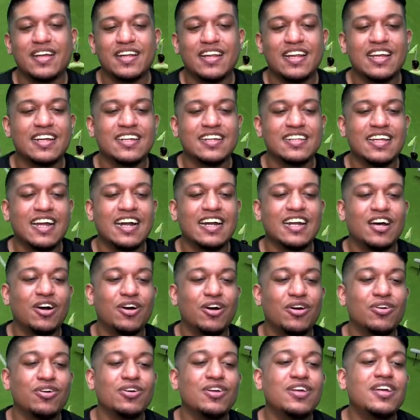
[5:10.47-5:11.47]
Like that's
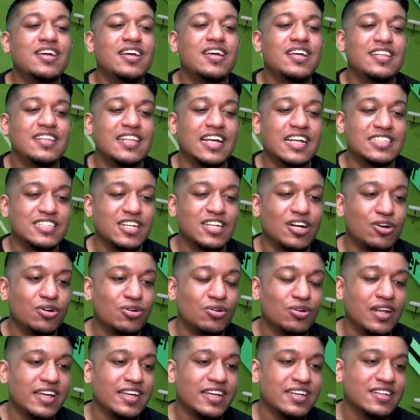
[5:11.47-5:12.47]
how
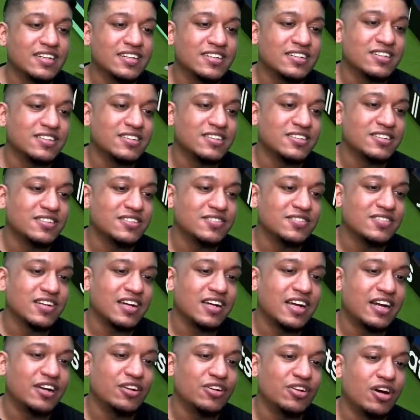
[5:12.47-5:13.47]
like
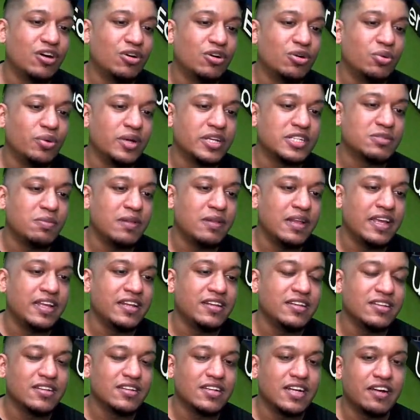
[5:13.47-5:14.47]
I don't know how to explain.